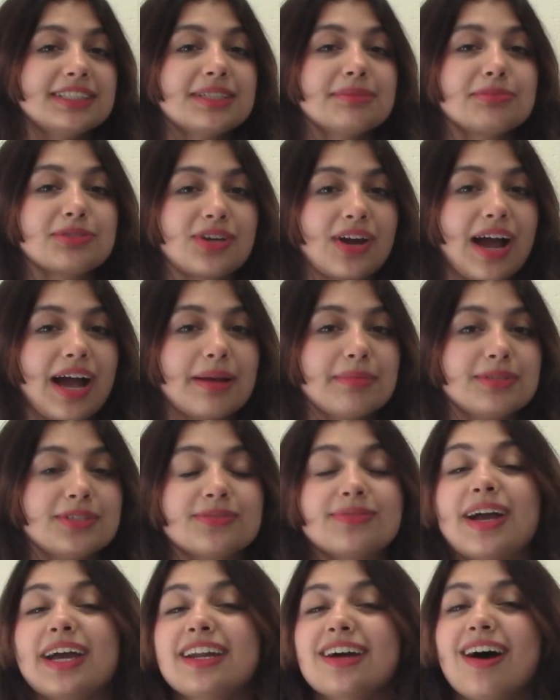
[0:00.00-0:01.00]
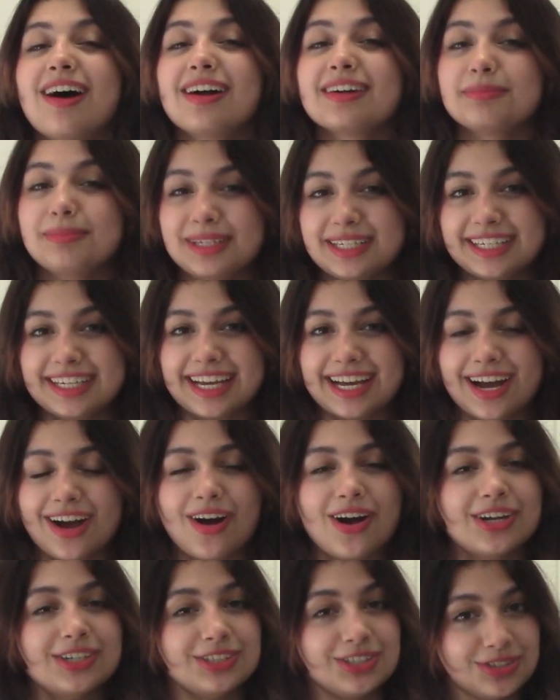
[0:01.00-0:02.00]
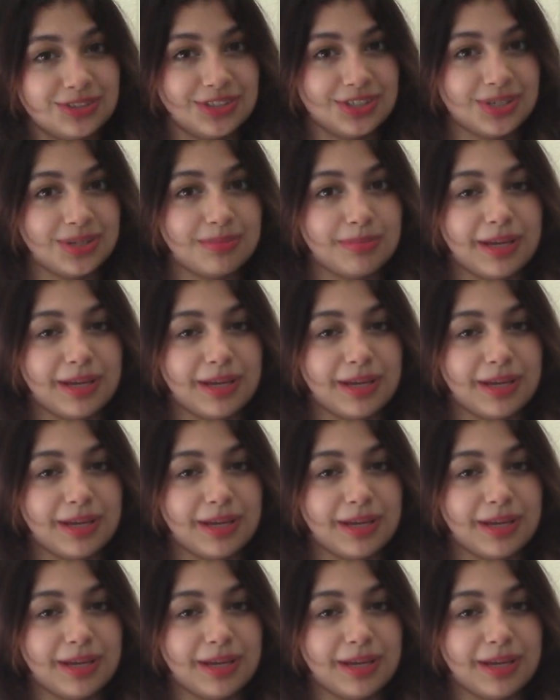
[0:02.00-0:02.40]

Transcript: subscribe to Red Hawk Media on YouTube